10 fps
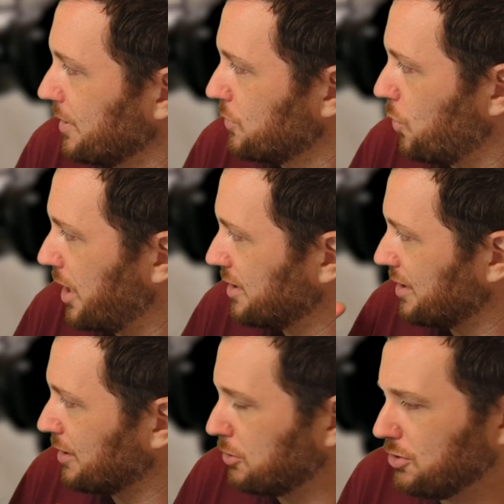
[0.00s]
way
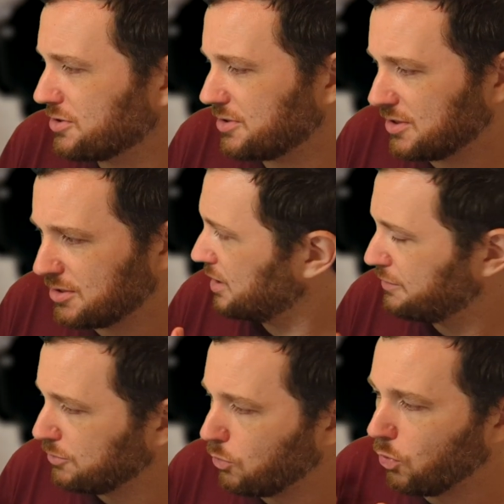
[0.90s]
that it looks is
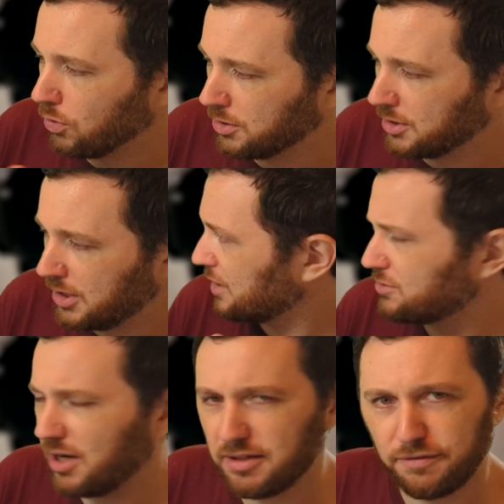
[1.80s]
even more
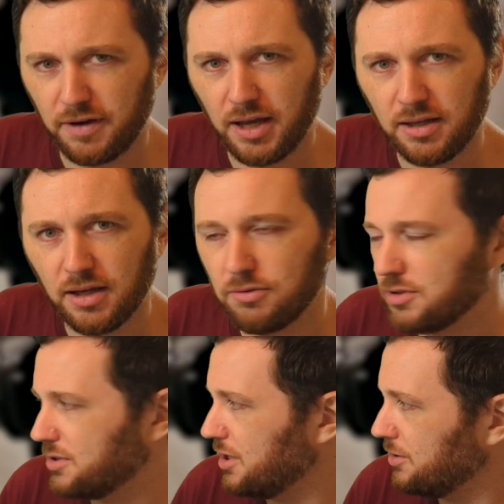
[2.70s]
gratifying, I
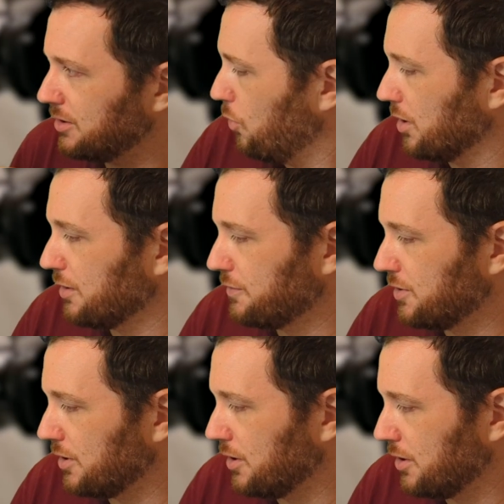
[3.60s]
would say. One of
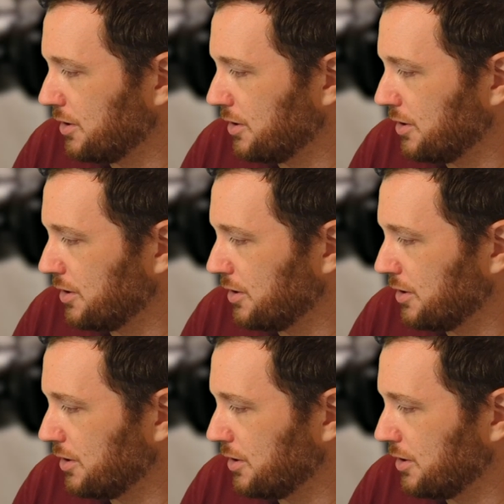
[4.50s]
the